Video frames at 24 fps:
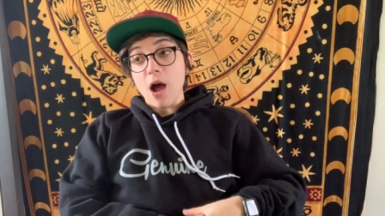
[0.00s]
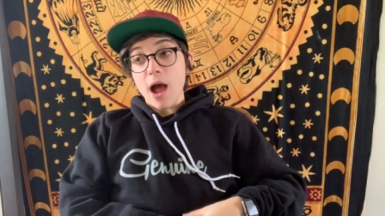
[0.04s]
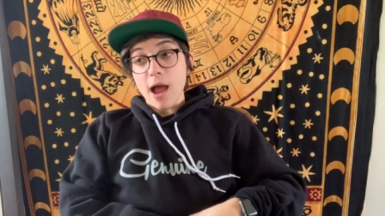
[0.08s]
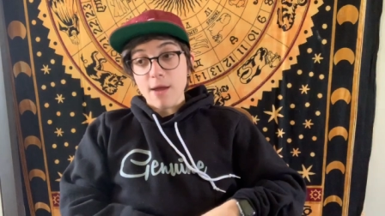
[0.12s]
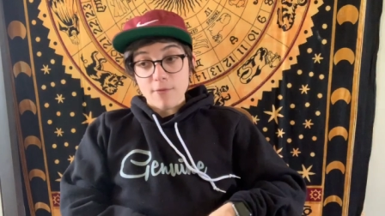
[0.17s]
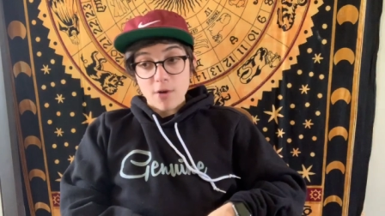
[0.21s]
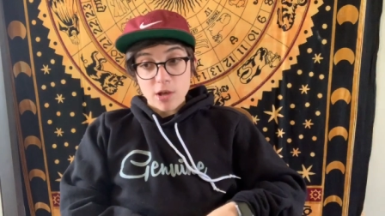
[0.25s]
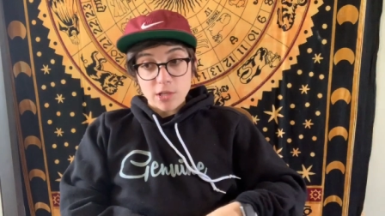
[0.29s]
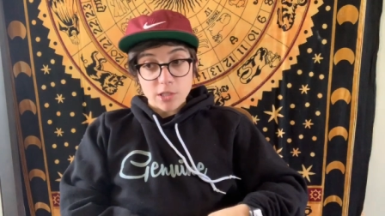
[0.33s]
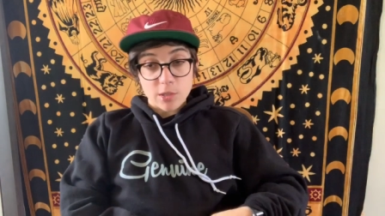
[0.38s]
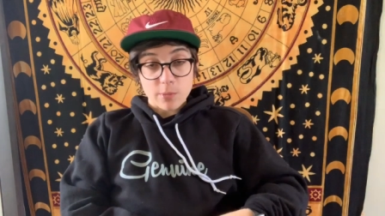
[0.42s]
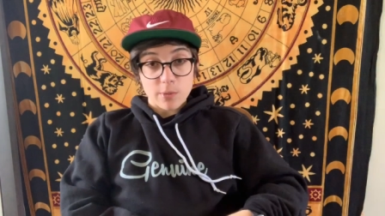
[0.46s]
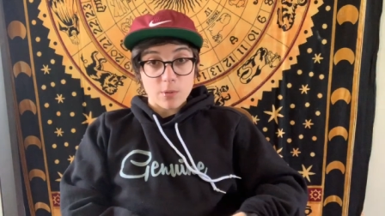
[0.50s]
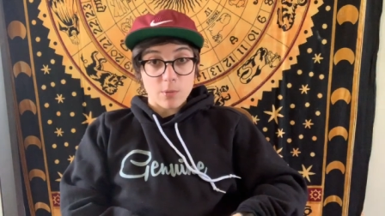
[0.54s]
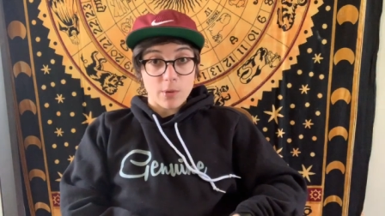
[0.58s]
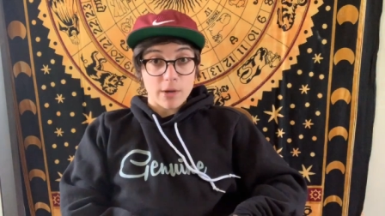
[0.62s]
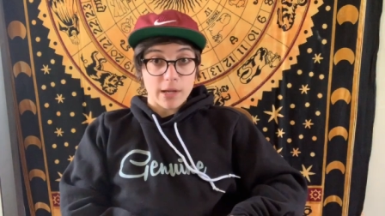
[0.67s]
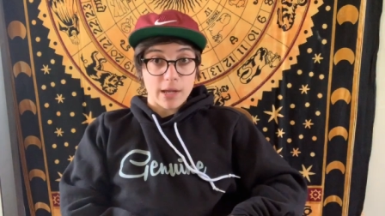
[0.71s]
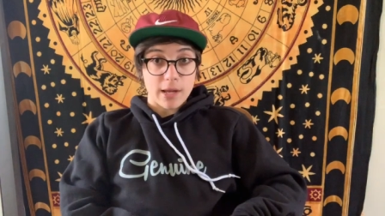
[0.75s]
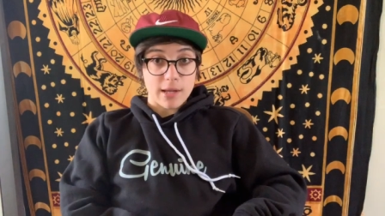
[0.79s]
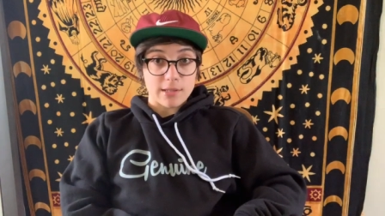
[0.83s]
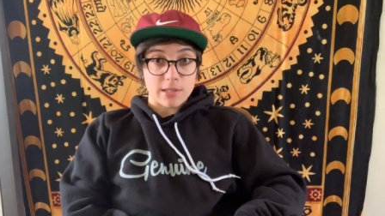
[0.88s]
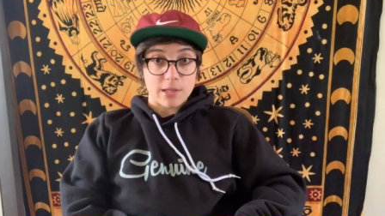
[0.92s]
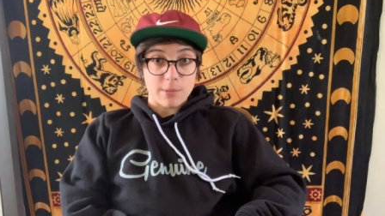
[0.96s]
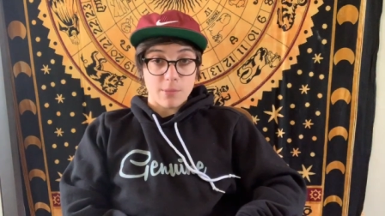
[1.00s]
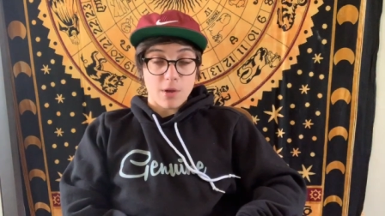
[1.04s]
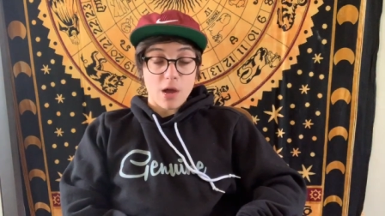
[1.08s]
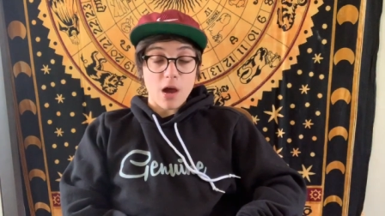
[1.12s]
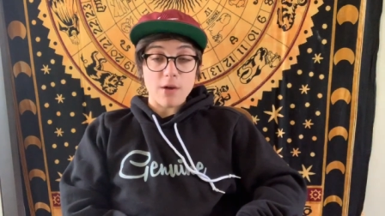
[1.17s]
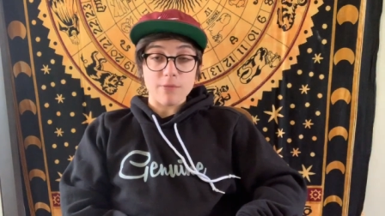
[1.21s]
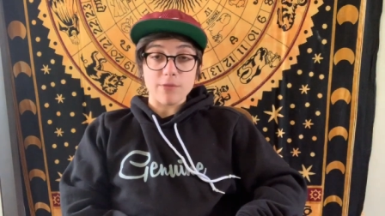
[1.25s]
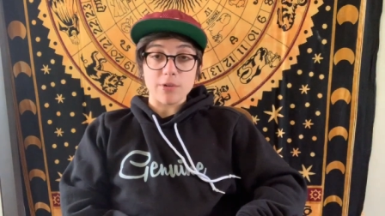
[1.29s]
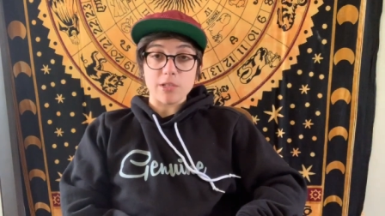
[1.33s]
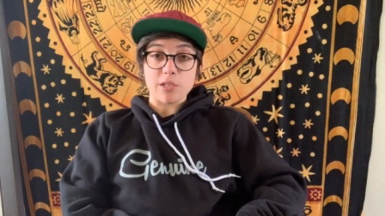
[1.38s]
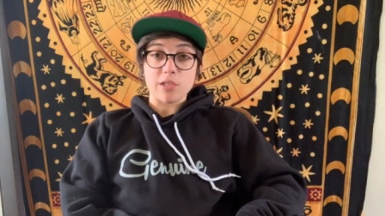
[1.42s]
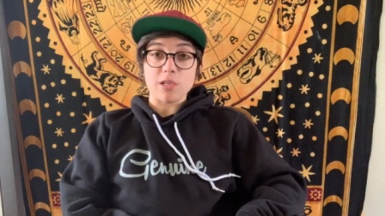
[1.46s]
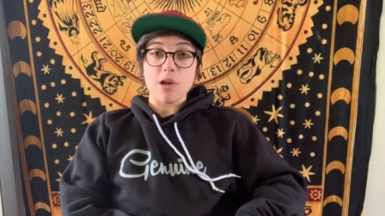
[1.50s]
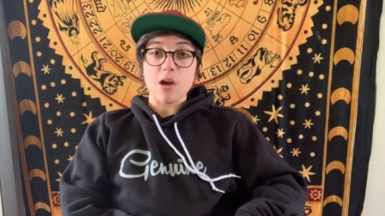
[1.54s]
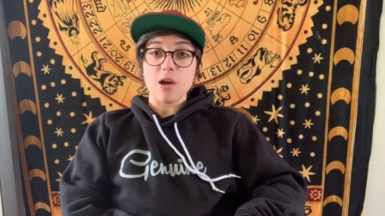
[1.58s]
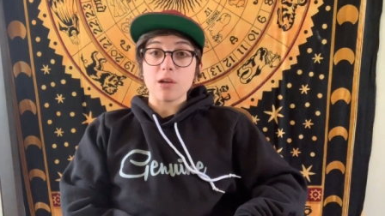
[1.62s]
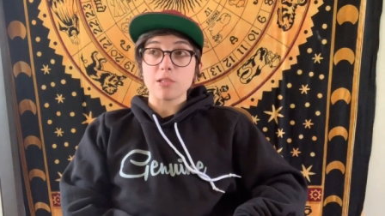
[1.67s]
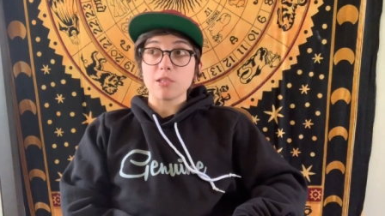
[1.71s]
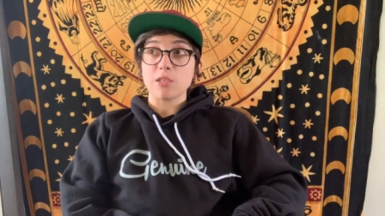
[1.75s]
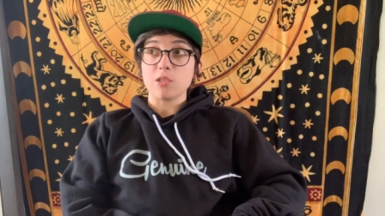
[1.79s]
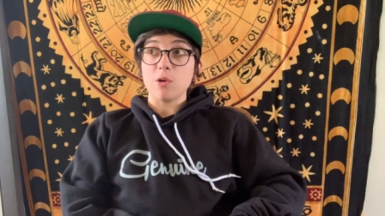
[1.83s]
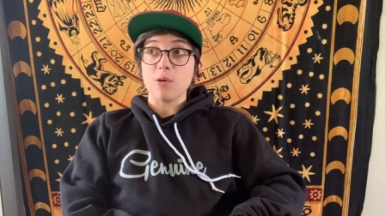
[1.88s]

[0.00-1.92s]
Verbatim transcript: I've also been working on some cover songs,